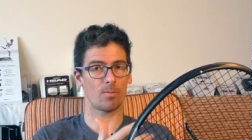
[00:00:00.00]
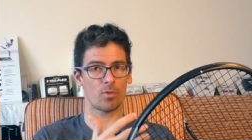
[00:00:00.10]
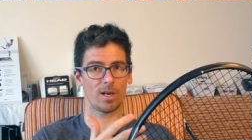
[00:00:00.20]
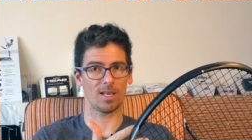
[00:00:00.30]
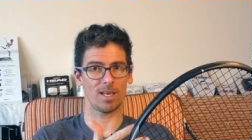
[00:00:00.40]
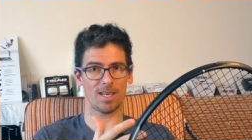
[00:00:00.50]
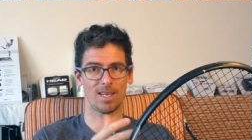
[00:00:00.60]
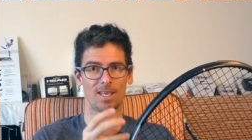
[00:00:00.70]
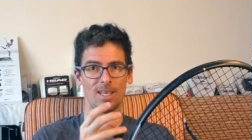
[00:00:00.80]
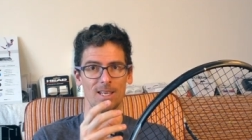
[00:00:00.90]
pretty
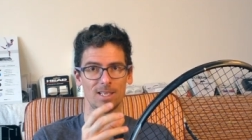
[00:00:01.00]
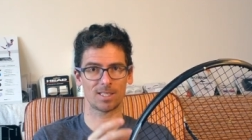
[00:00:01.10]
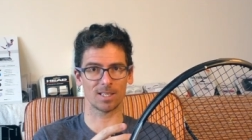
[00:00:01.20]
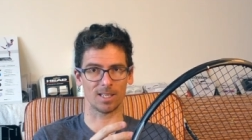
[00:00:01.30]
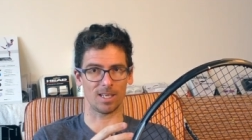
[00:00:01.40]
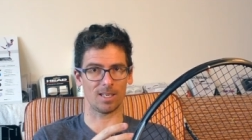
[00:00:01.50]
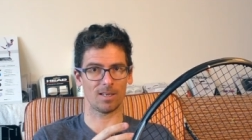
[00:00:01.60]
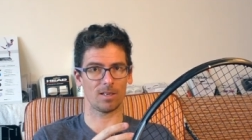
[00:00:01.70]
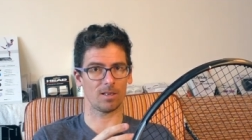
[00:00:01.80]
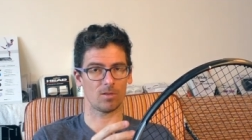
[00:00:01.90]
easily,
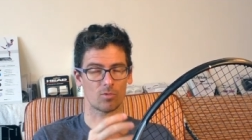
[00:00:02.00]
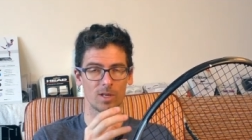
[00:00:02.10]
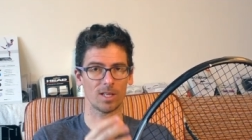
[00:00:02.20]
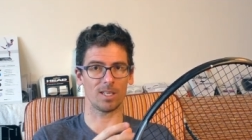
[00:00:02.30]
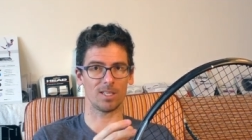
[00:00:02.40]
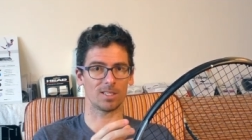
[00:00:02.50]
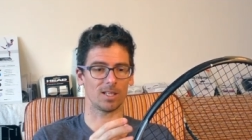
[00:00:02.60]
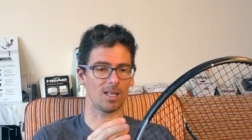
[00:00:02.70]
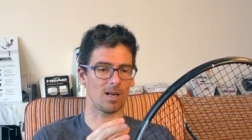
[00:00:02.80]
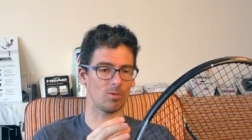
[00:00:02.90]
really
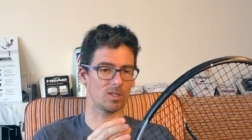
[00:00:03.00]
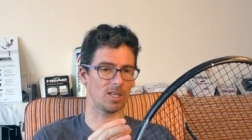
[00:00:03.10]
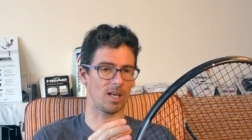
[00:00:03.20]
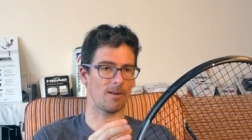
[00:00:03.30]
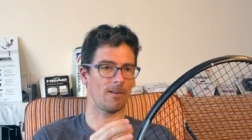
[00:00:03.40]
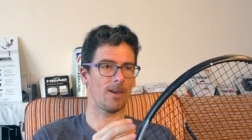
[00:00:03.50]
easily, I would say.